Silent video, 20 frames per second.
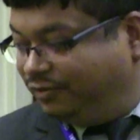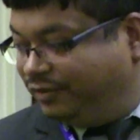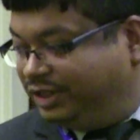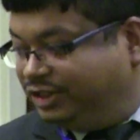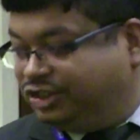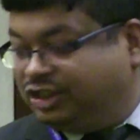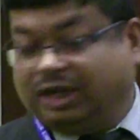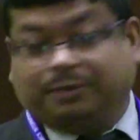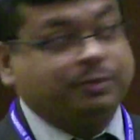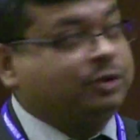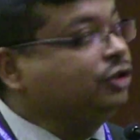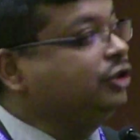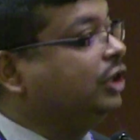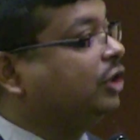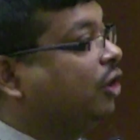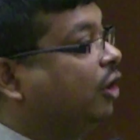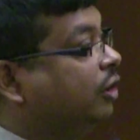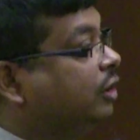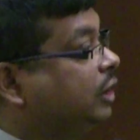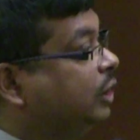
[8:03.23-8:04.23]
we jumped to
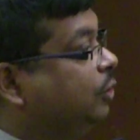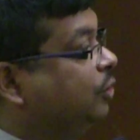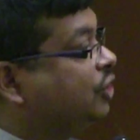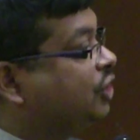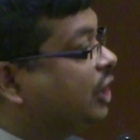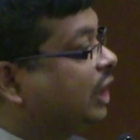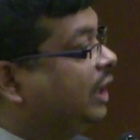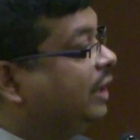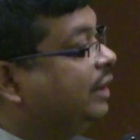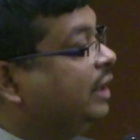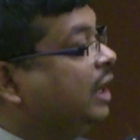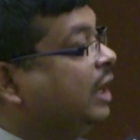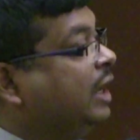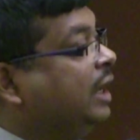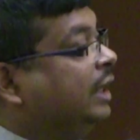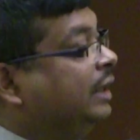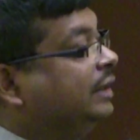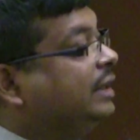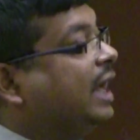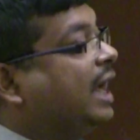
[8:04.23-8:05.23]
the conclusion
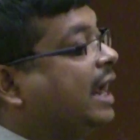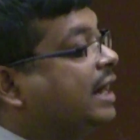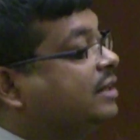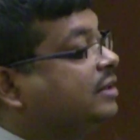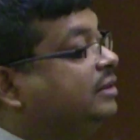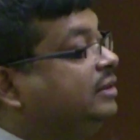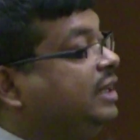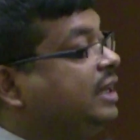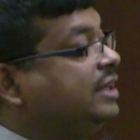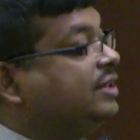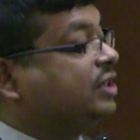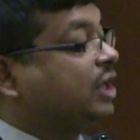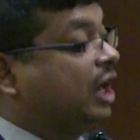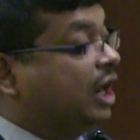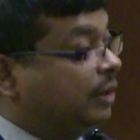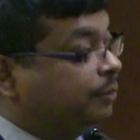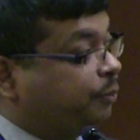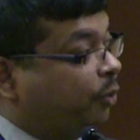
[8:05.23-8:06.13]
that this